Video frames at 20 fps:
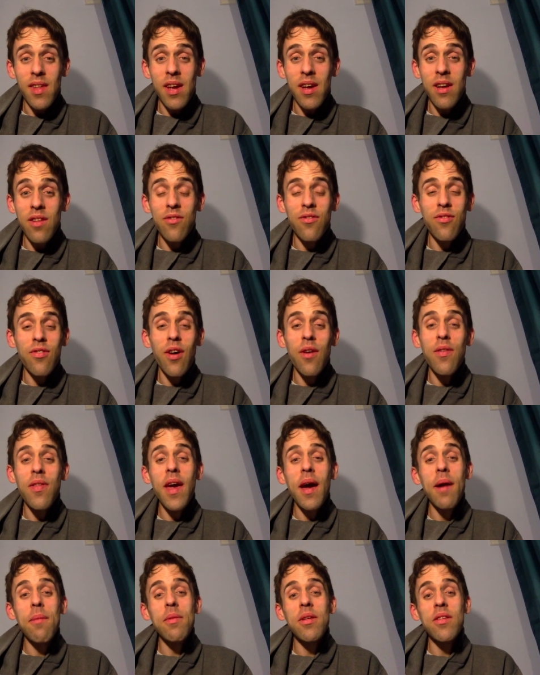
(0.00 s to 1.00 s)
and so the
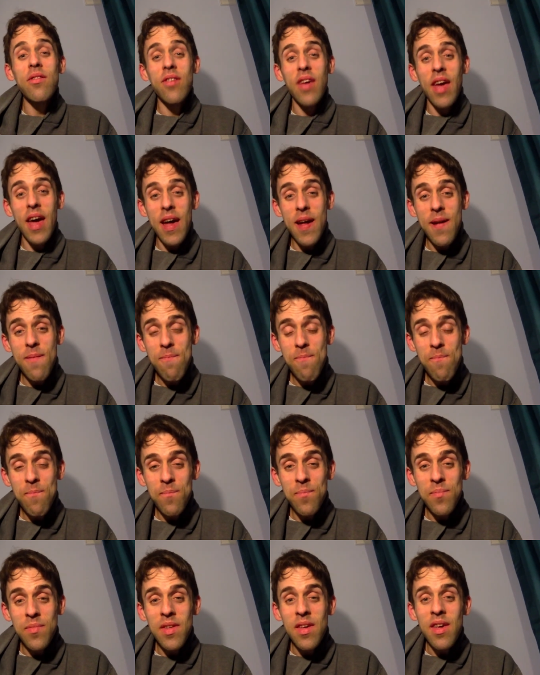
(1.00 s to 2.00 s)
ambulance came
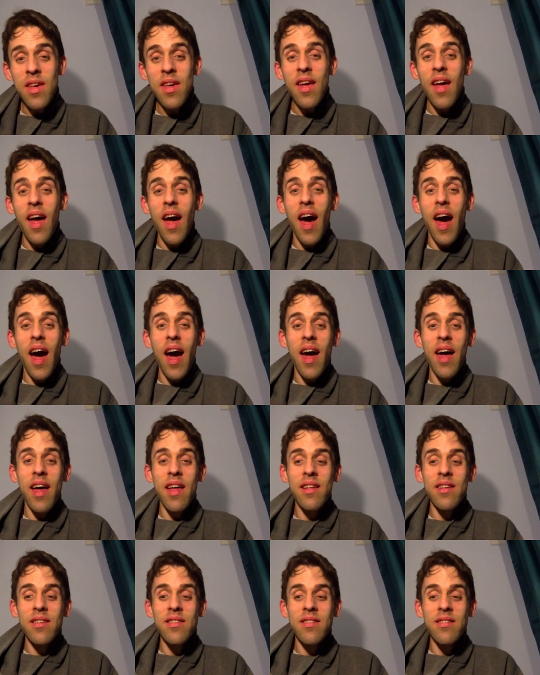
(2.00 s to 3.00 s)

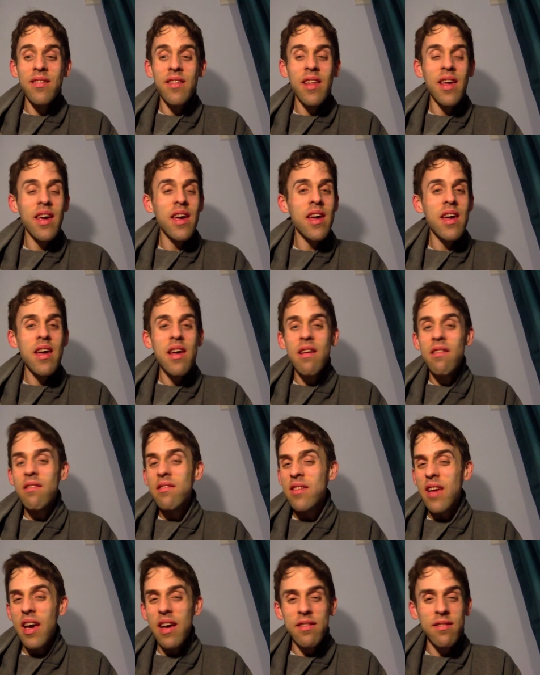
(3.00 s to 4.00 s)
and they
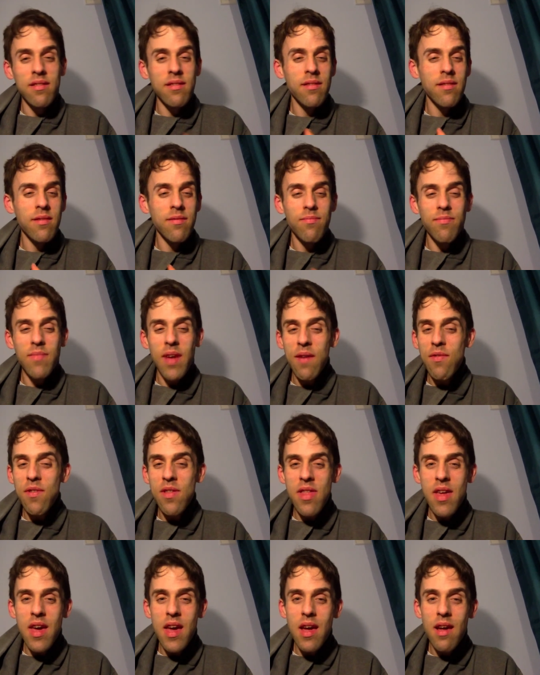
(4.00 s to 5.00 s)
test
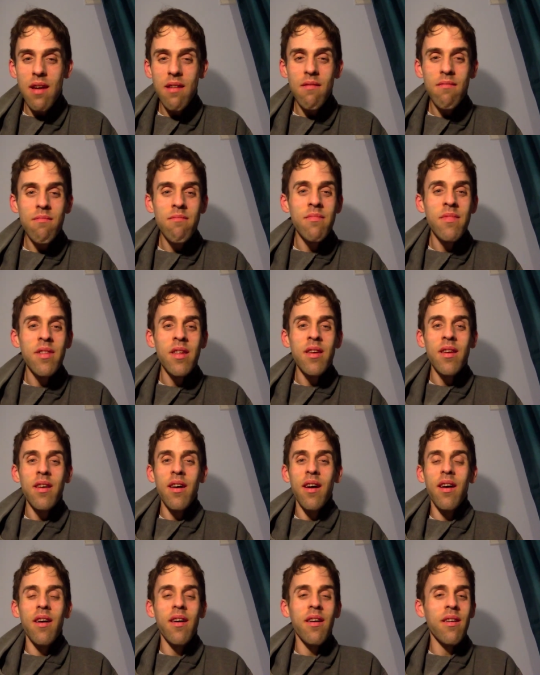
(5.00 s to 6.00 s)
everything
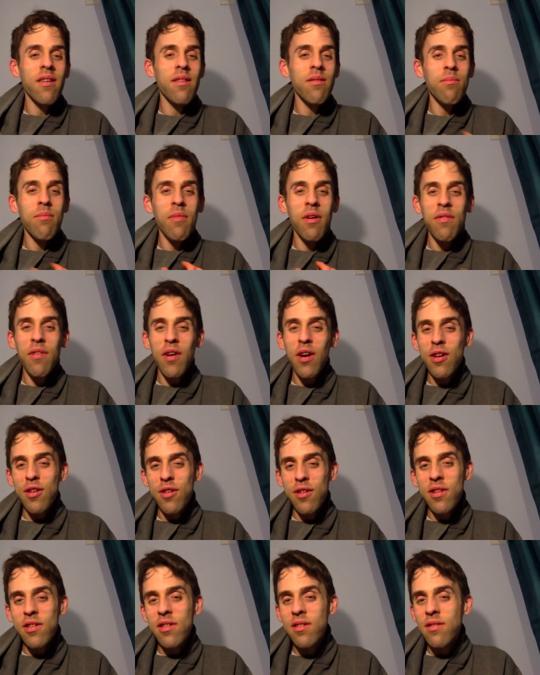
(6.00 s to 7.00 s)
um, my
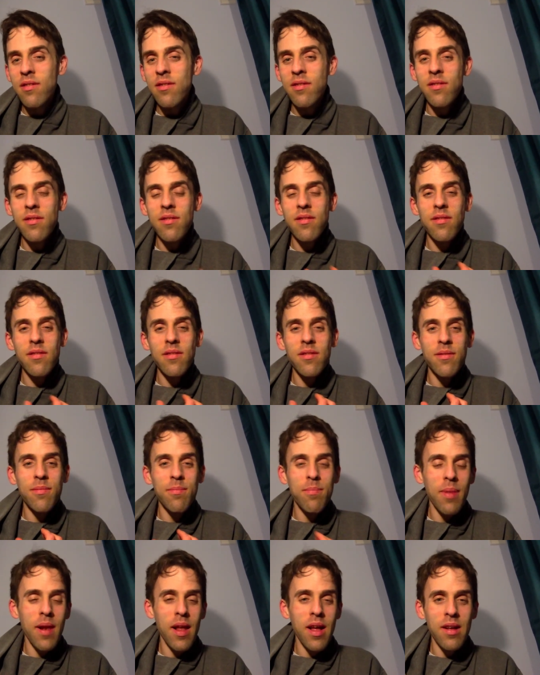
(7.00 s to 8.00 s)
vitals,
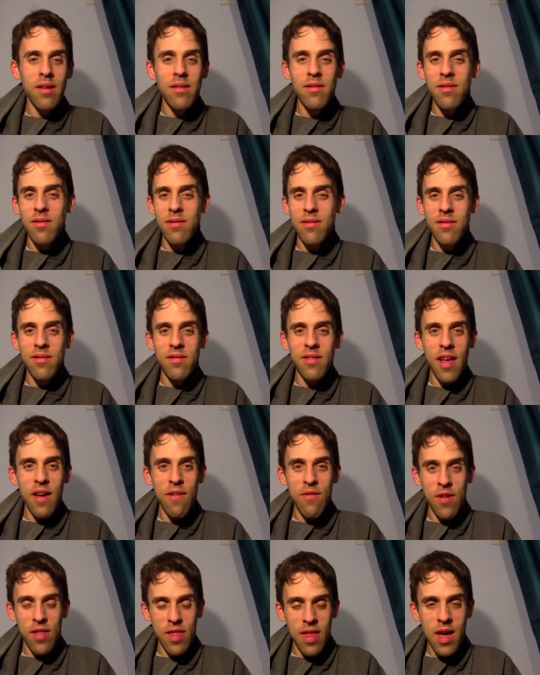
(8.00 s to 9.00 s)
bloods,
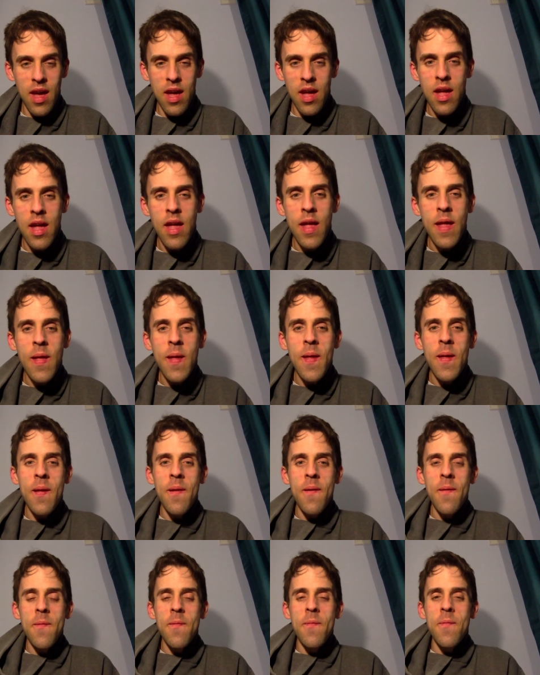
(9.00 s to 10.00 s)
everything.
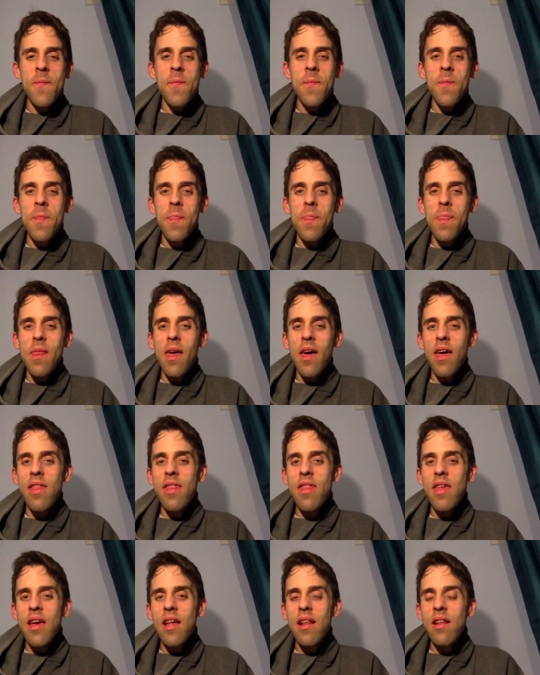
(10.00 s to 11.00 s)

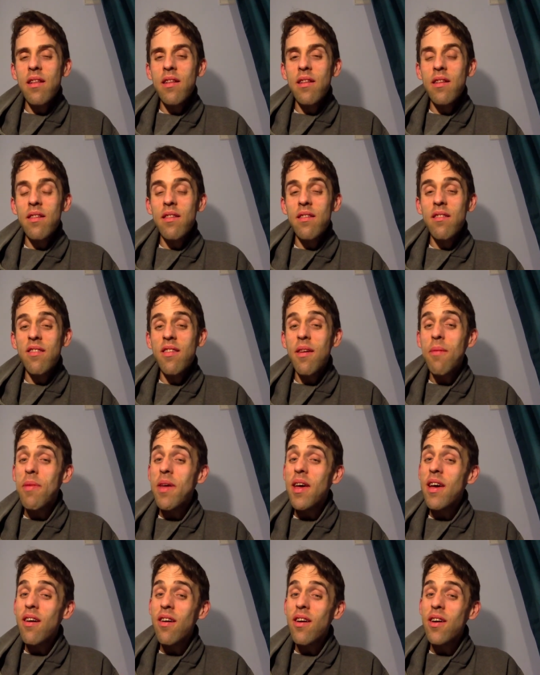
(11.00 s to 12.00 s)
And then
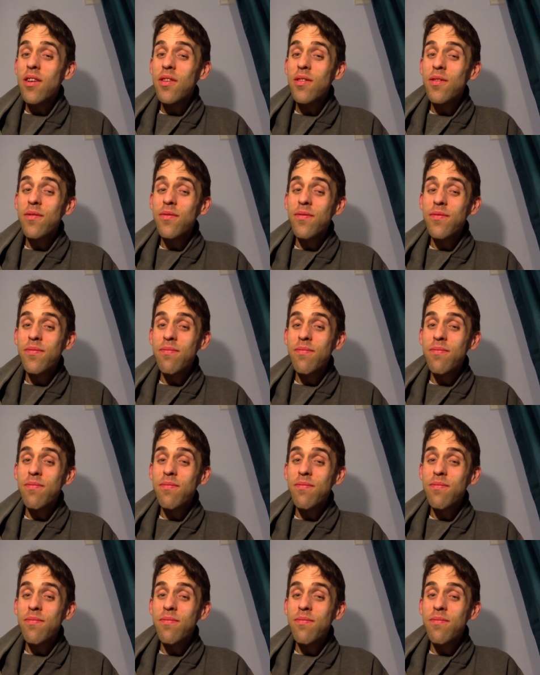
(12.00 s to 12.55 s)
something kind of